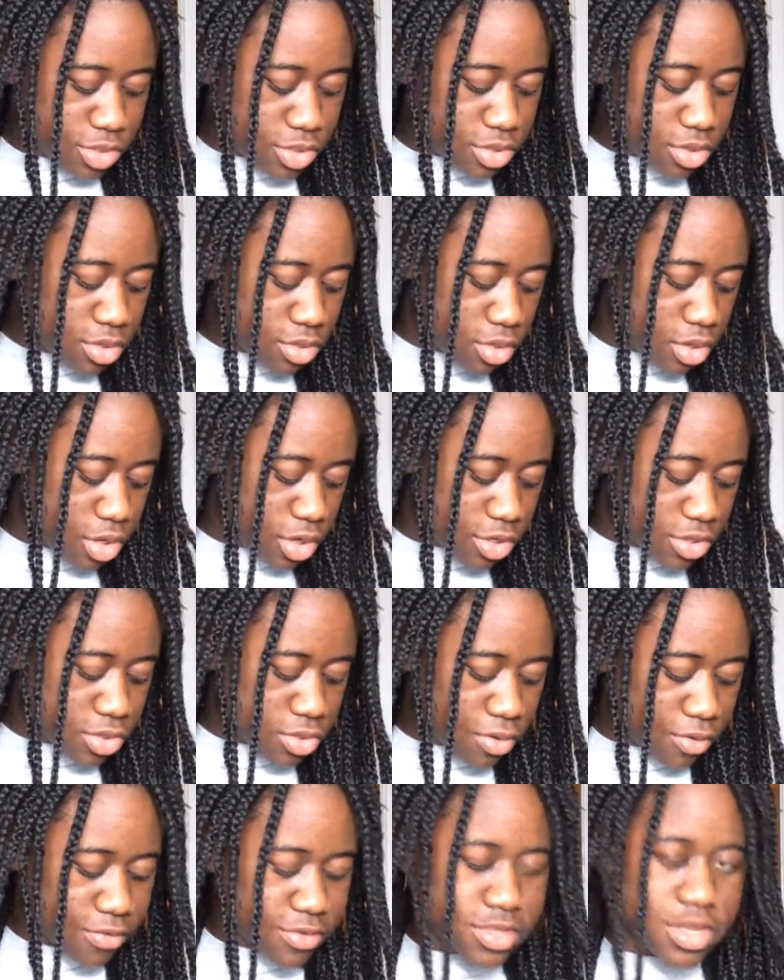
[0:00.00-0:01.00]
Just gonna
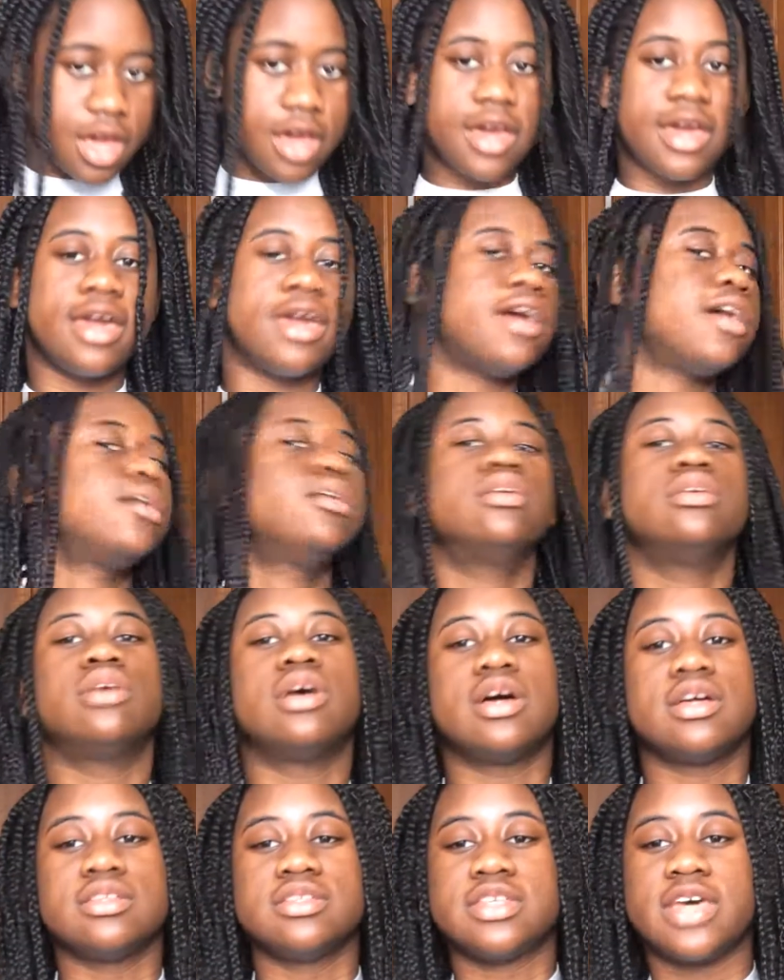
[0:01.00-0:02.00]
sort of start here
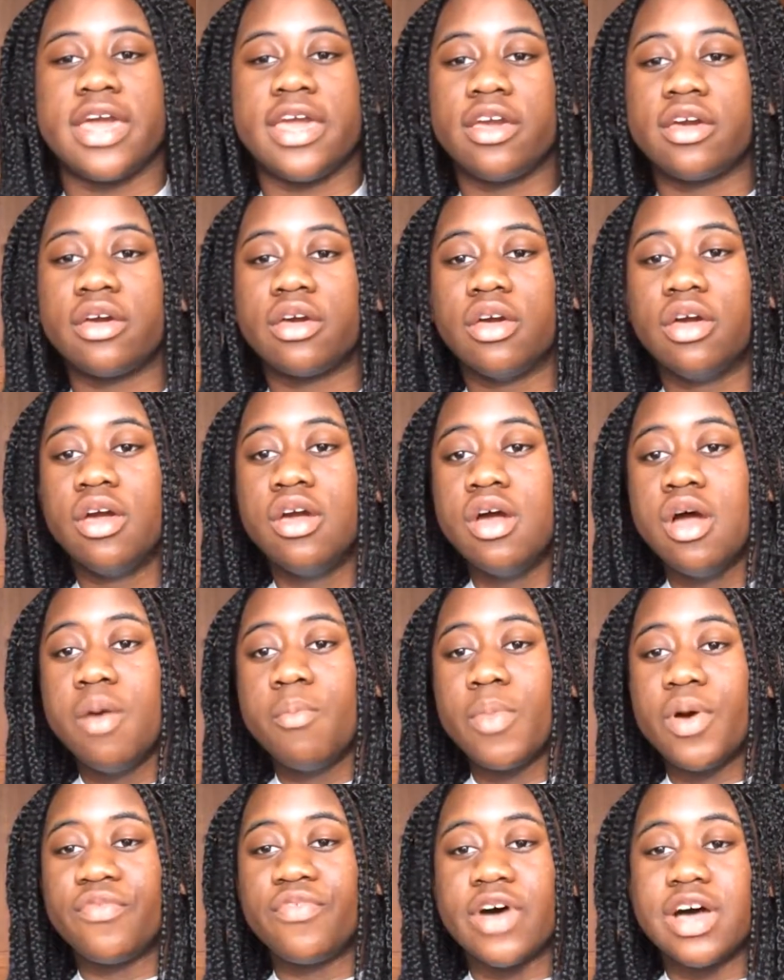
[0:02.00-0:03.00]
and take
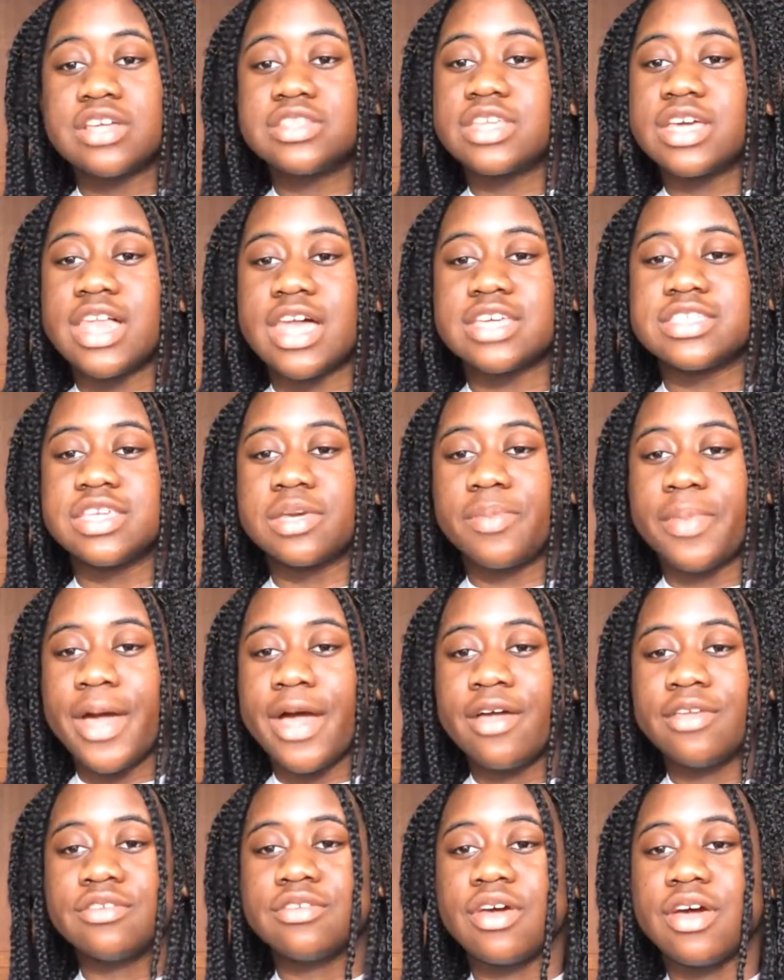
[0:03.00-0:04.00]
my first elastic
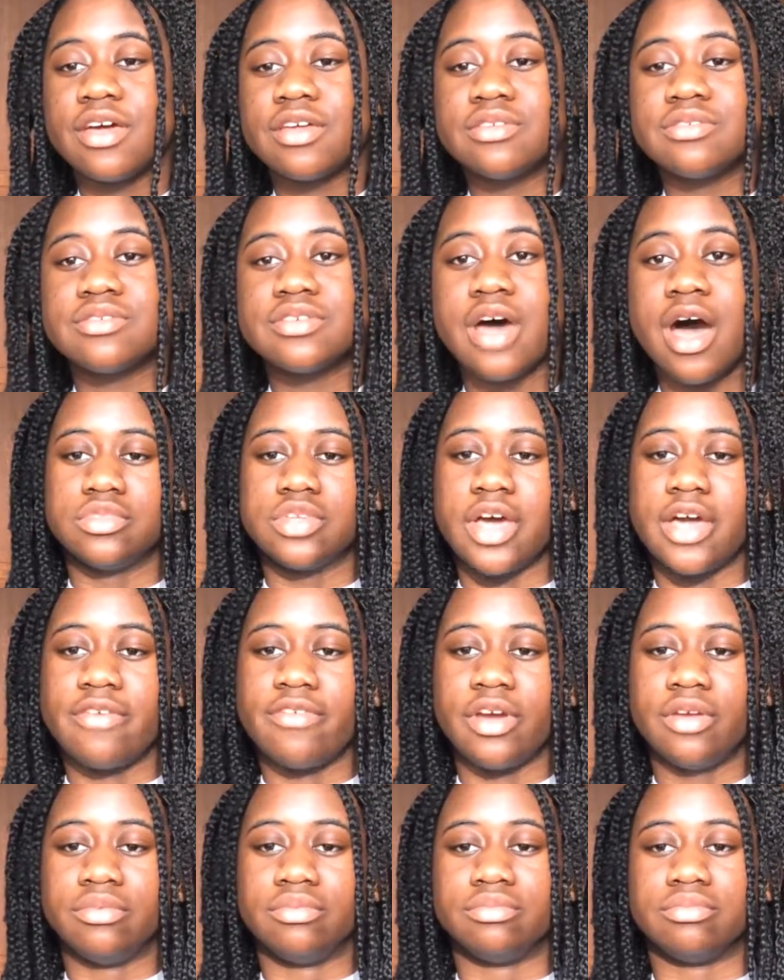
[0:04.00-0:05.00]
band and tie
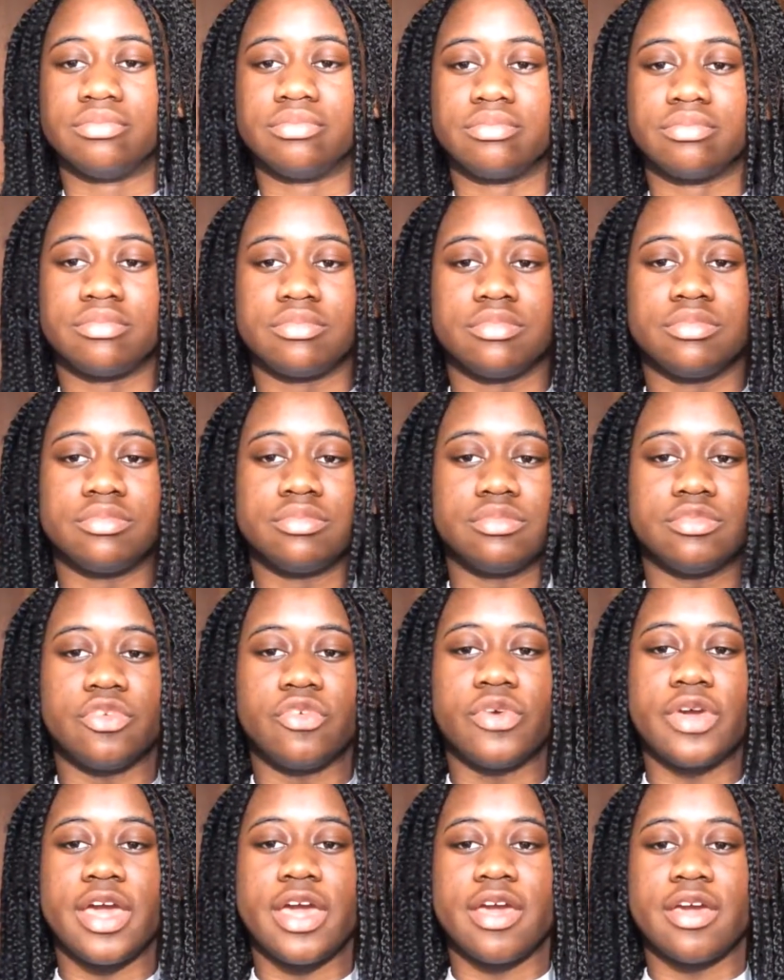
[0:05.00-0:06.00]
it around.
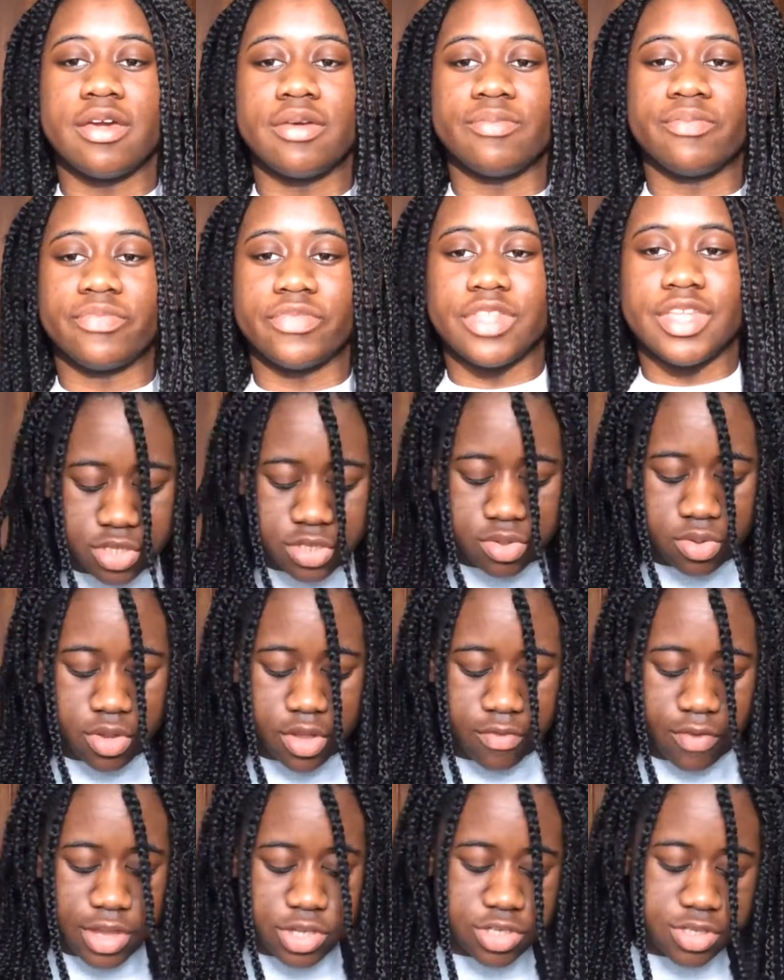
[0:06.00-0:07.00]
Okay, just
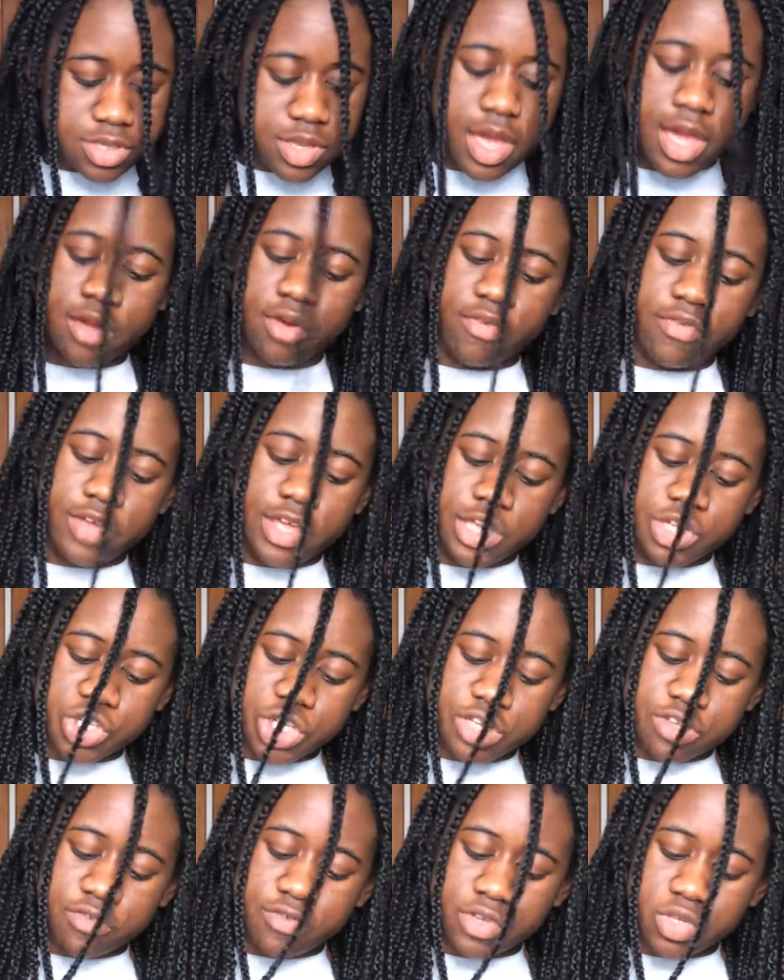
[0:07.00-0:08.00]
thought if I just tie off each
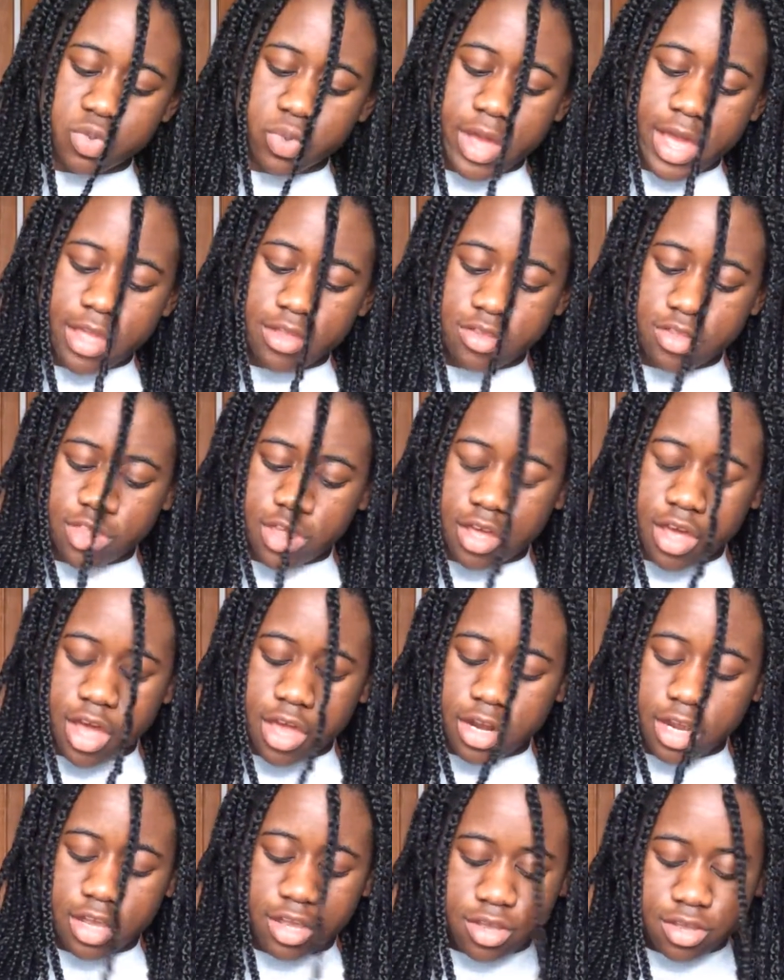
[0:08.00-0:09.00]
individual end and then
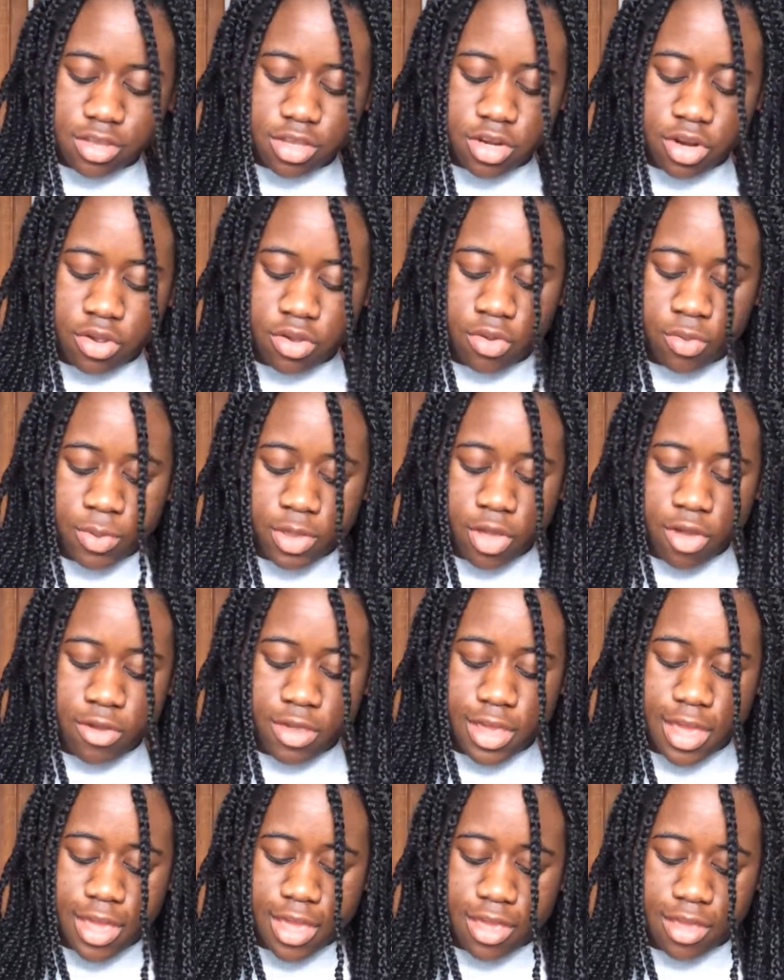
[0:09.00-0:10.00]
cut it, you know, it'll be
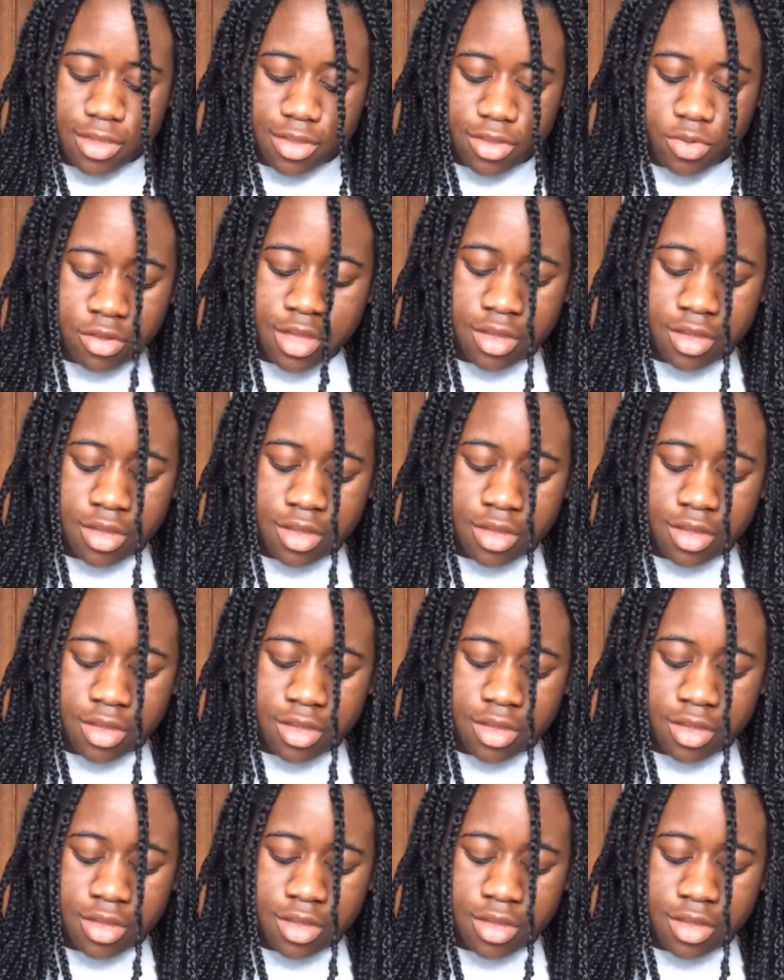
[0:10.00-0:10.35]
okay.